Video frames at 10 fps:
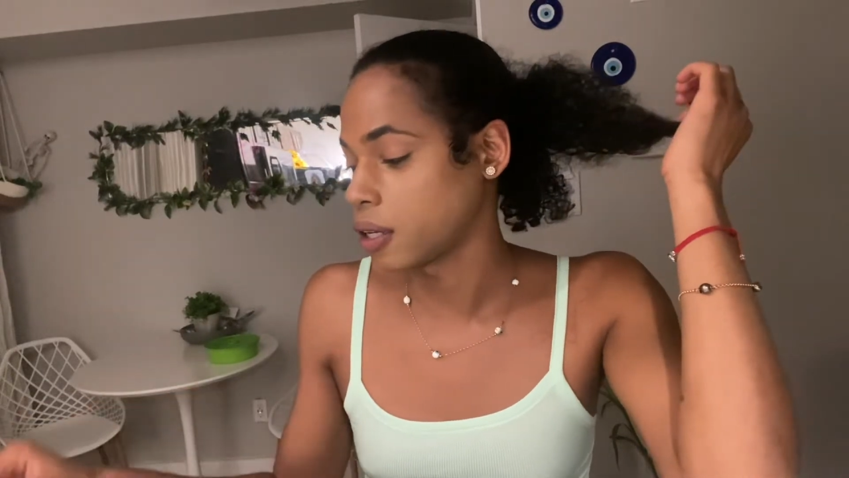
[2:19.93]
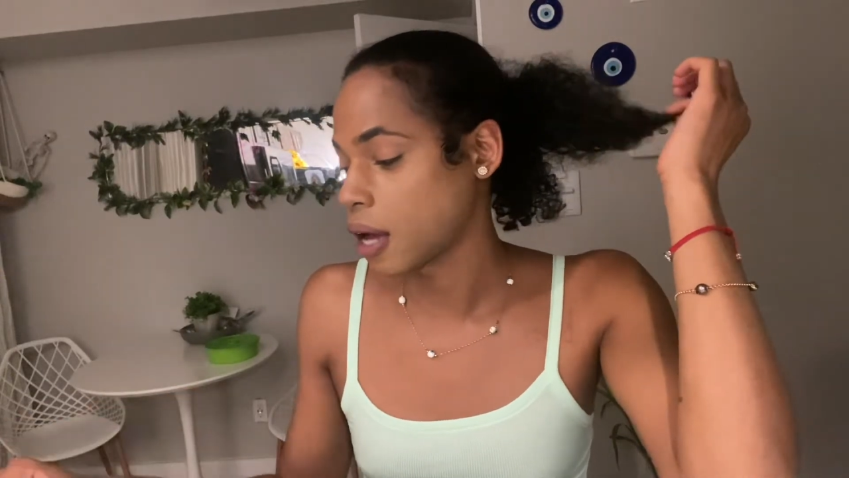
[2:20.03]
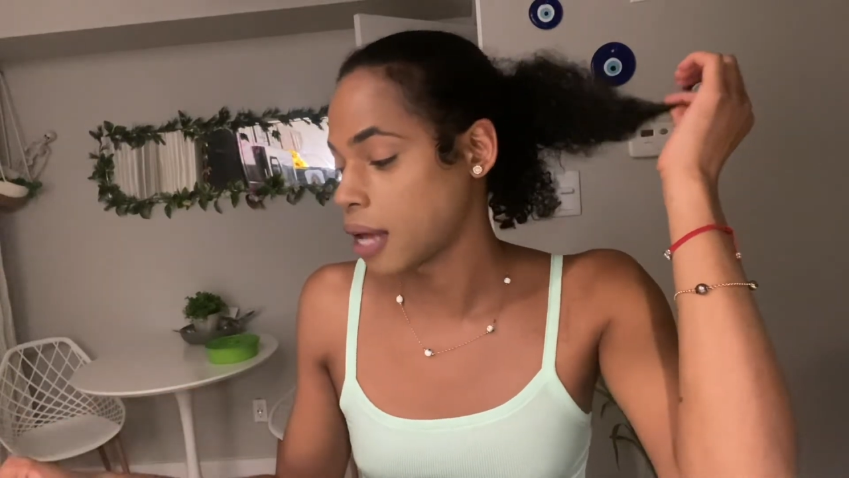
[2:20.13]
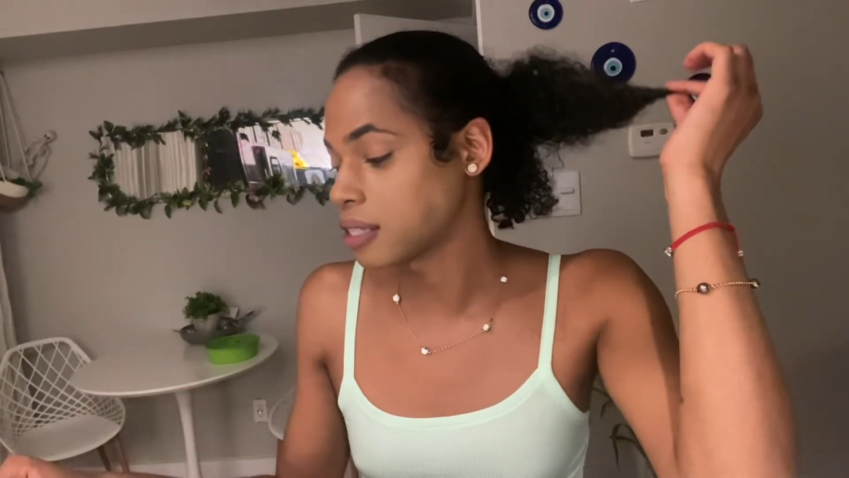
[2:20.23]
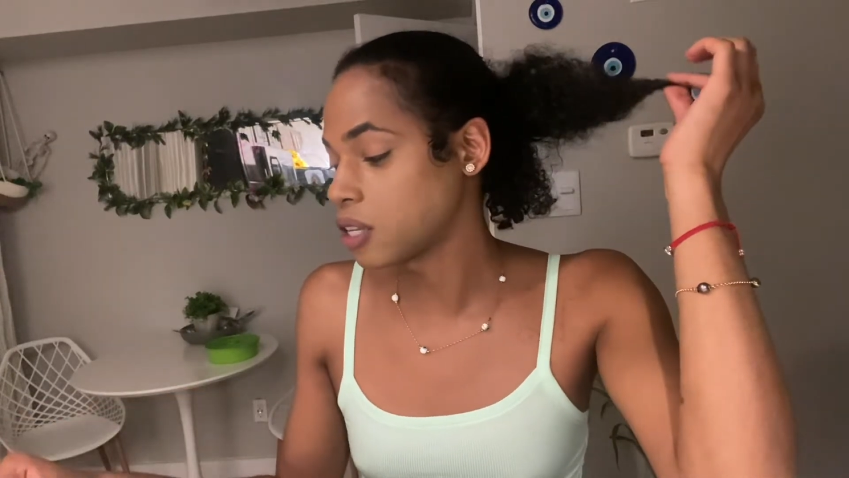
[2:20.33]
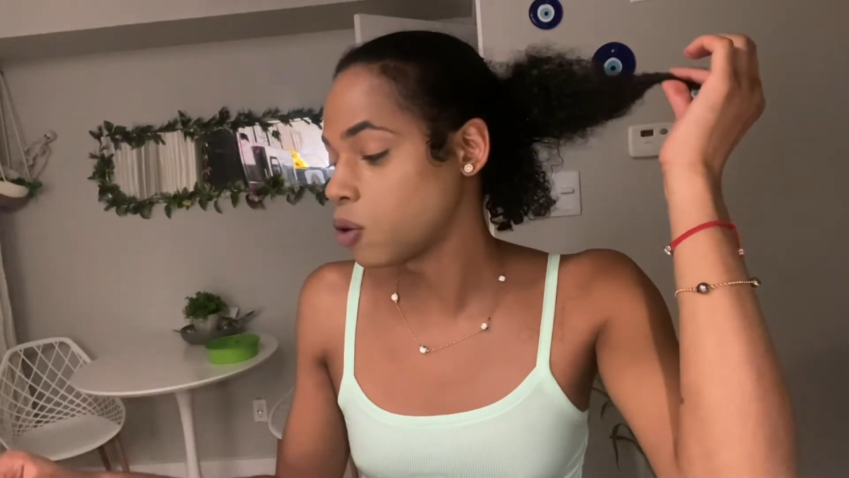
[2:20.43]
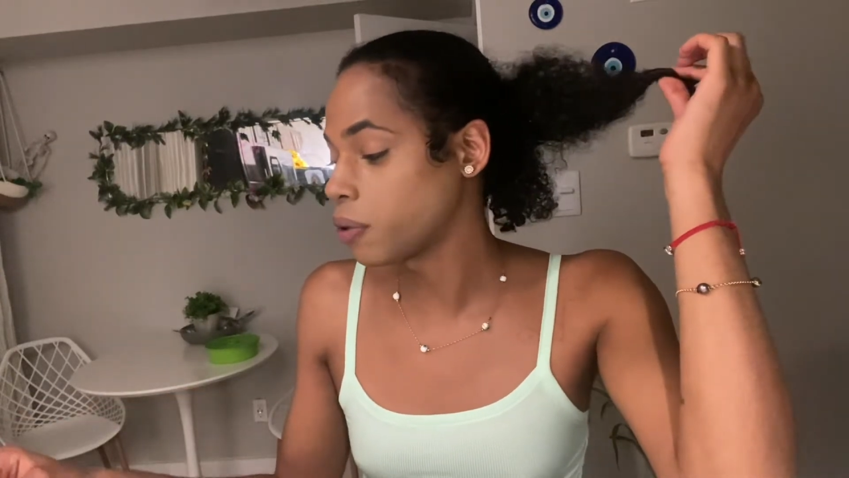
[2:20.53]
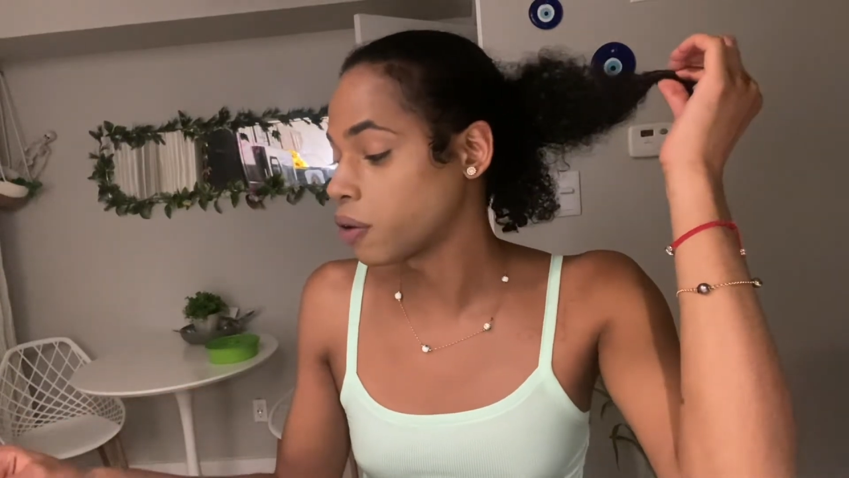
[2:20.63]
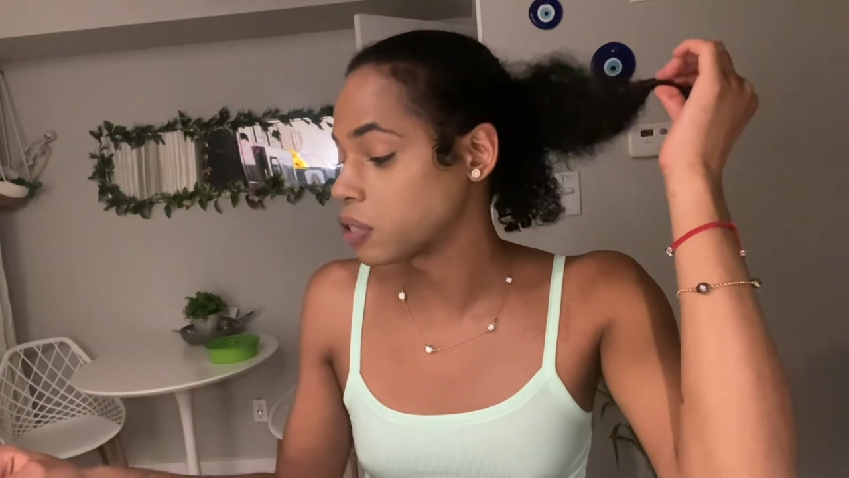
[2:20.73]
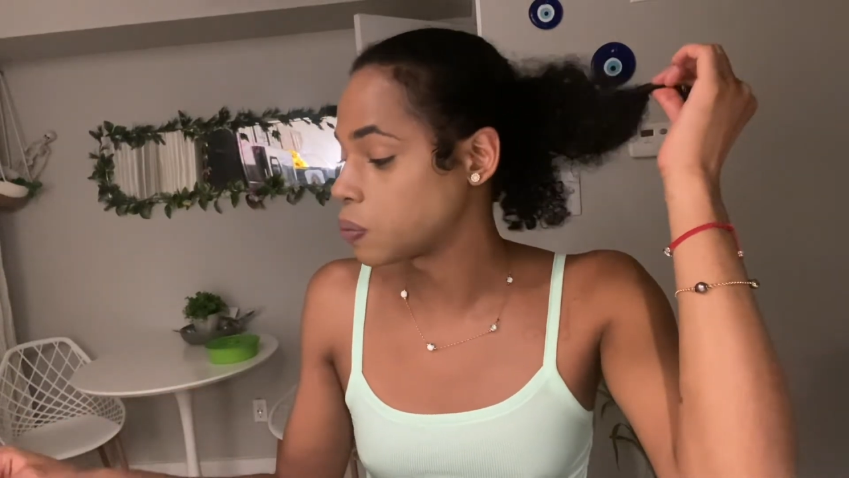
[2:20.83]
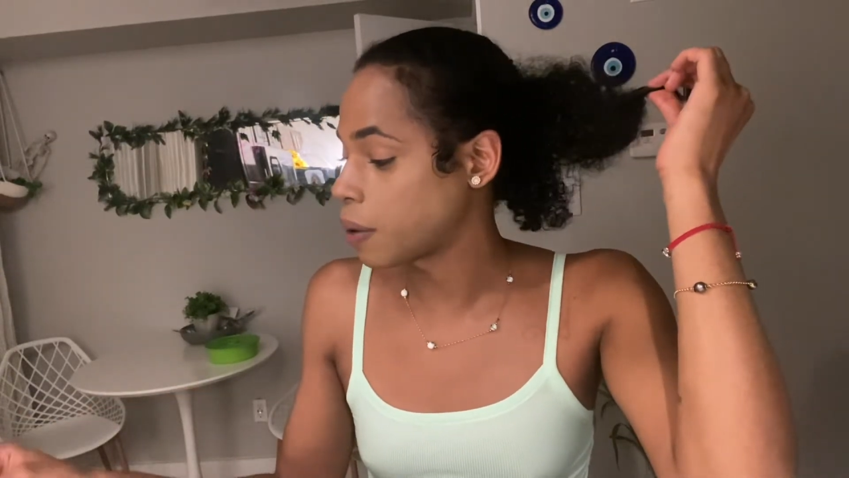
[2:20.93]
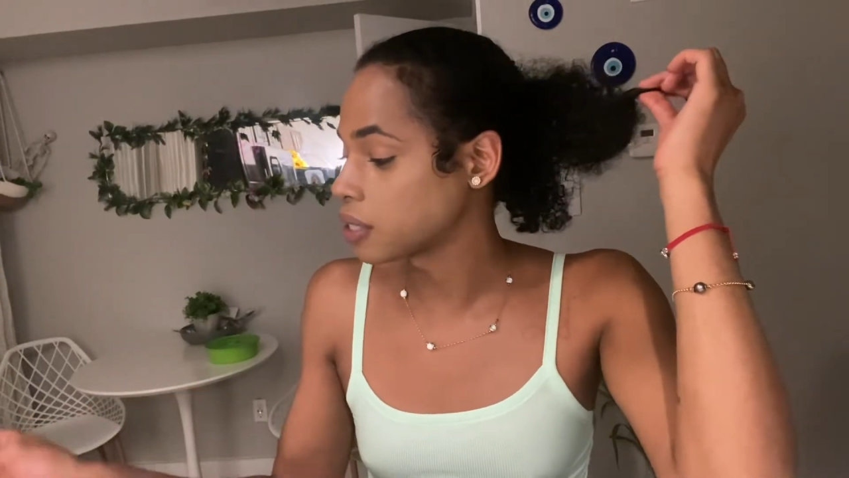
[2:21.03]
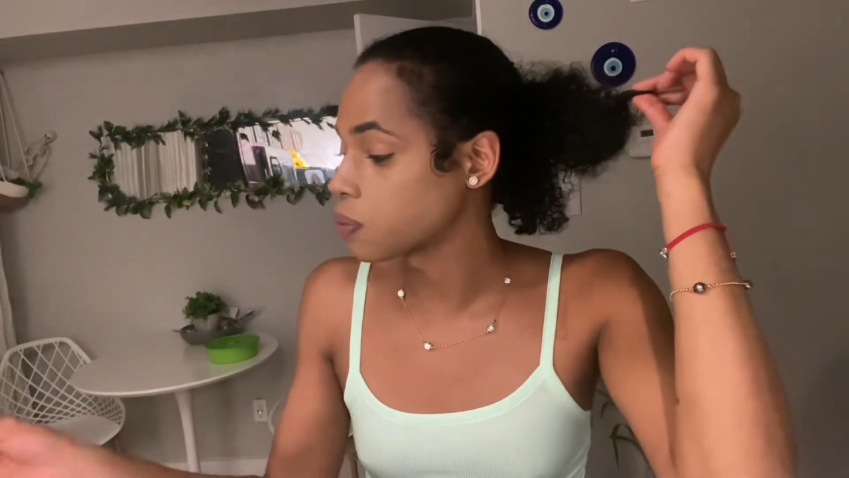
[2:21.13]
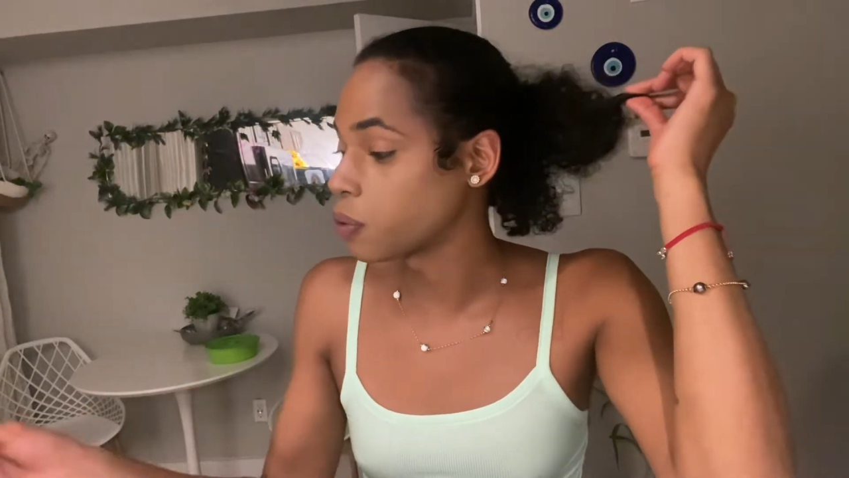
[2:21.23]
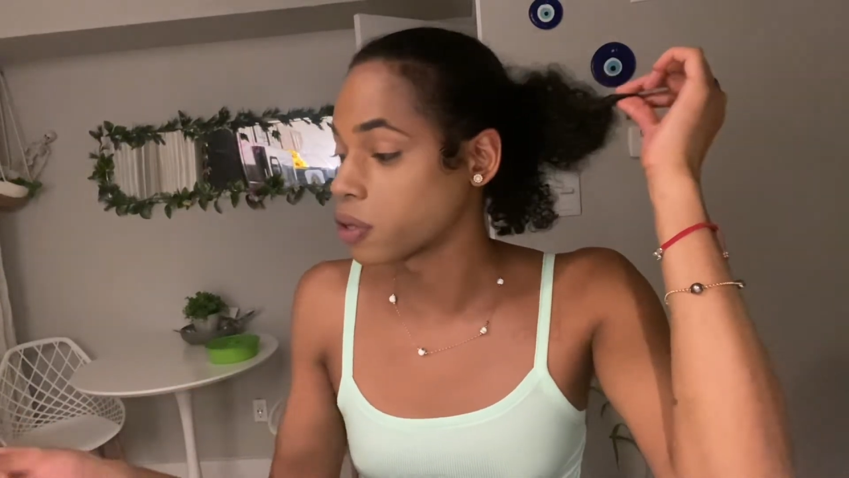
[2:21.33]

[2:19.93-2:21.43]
I see you being responsible in